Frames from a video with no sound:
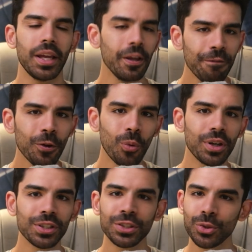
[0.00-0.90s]
If you
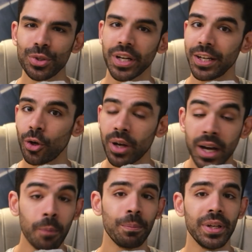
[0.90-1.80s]
want us to train your
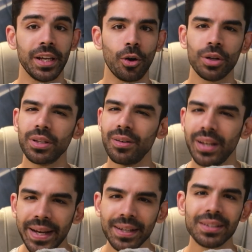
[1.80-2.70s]
company on the
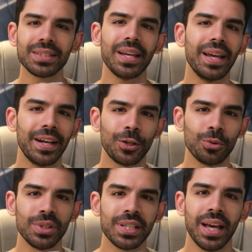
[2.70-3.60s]
latest AI
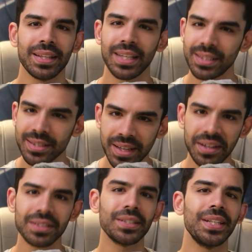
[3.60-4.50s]
tools, then send
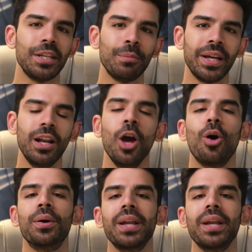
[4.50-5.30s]
us an email on